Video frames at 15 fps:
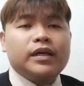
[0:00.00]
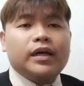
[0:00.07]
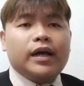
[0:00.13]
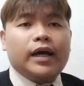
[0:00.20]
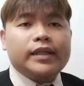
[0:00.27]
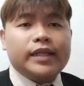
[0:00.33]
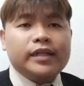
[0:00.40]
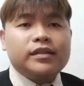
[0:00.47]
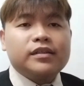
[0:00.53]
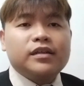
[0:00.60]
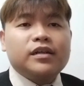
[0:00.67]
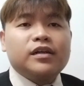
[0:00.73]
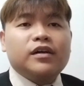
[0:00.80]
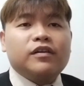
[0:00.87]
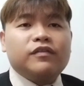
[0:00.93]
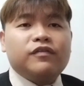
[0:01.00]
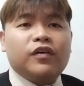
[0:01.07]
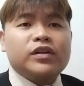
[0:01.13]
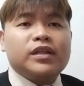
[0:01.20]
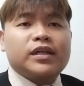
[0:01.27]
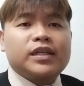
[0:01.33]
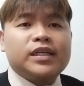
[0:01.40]
And then for
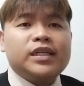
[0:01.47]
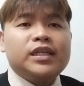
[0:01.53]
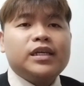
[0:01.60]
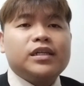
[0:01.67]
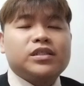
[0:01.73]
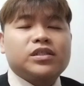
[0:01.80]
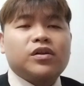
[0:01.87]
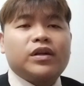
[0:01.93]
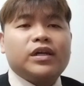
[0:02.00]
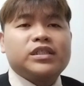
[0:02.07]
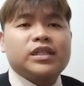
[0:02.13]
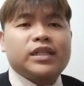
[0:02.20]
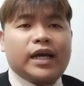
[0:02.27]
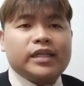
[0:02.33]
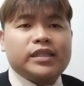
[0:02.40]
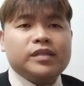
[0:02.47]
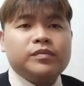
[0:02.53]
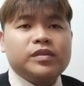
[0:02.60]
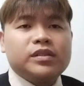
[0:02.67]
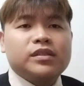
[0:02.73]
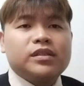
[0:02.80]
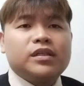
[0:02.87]
the key installation
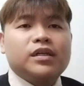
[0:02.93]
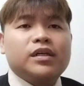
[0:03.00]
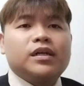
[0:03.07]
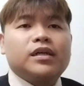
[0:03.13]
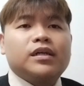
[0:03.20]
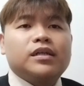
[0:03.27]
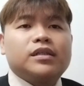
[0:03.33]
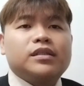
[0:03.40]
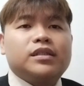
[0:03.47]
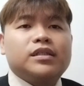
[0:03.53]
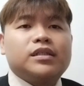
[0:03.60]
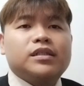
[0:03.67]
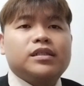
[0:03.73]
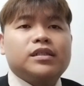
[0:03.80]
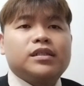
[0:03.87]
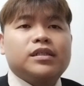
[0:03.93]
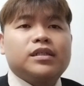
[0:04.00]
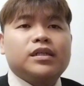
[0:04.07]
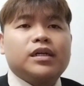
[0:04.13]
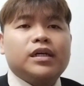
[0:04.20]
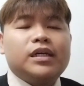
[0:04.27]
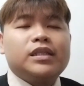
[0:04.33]
items,
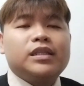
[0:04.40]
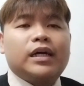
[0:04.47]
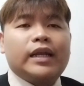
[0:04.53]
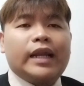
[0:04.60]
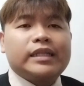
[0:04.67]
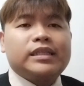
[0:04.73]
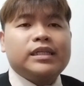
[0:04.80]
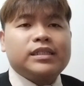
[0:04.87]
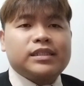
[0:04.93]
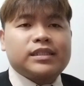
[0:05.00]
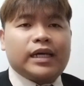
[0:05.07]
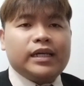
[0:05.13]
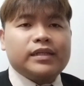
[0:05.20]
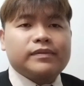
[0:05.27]
in the lighting side,